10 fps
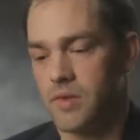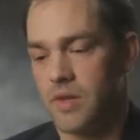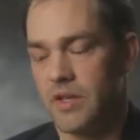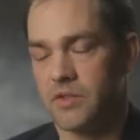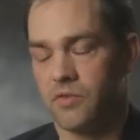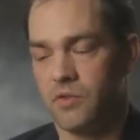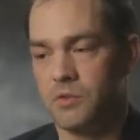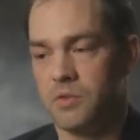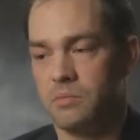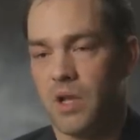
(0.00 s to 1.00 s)
they just flew
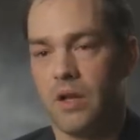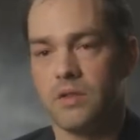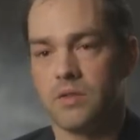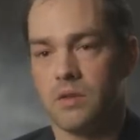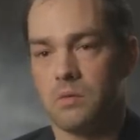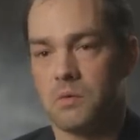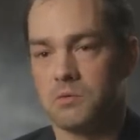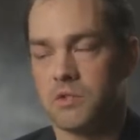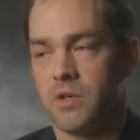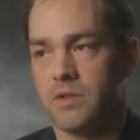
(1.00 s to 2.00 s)
two planes into the
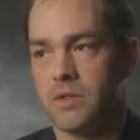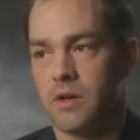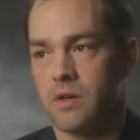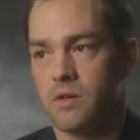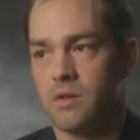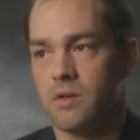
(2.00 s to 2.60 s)
World Trade Center.